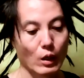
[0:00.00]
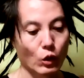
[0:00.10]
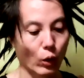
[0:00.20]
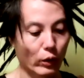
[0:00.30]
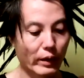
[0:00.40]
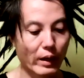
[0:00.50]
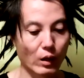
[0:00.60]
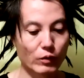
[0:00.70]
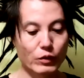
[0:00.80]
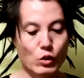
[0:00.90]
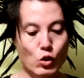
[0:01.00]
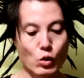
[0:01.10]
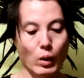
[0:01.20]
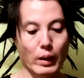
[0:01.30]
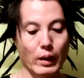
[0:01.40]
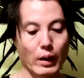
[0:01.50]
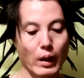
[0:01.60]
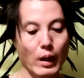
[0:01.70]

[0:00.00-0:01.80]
go to the health food store